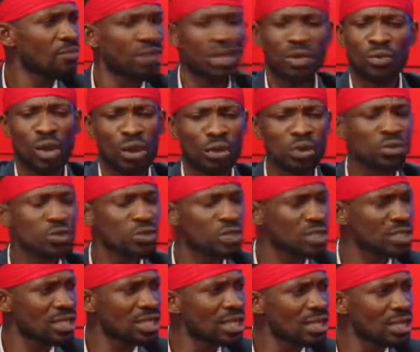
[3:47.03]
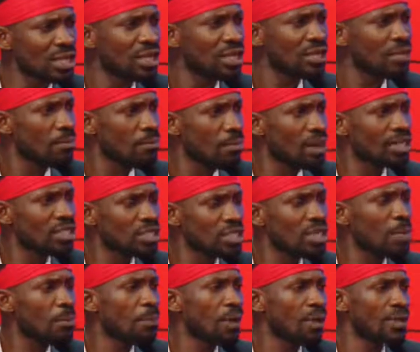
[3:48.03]
then we're going to sink much
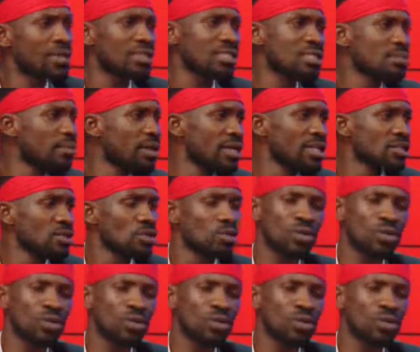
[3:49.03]
deeper in this mess.